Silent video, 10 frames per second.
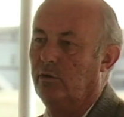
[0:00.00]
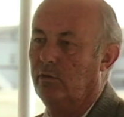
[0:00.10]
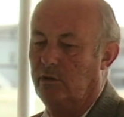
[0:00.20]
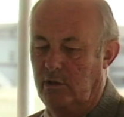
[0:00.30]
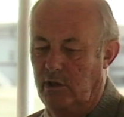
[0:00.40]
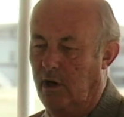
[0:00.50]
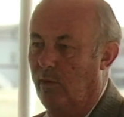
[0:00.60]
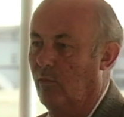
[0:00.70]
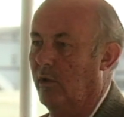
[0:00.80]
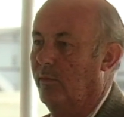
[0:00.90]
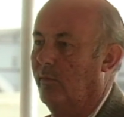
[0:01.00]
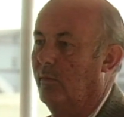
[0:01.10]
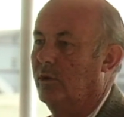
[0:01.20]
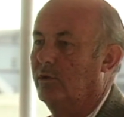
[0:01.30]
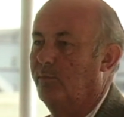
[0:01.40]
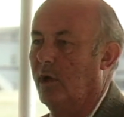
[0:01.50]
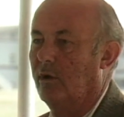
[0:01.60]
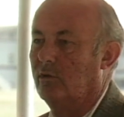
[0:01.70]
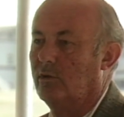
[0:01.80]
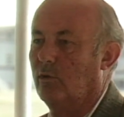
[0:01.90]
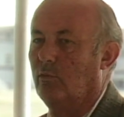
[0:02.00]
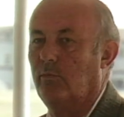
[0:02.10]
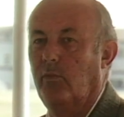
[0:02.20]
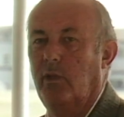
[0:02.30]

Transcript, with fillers: who is sitting with Mrs. Poundstone.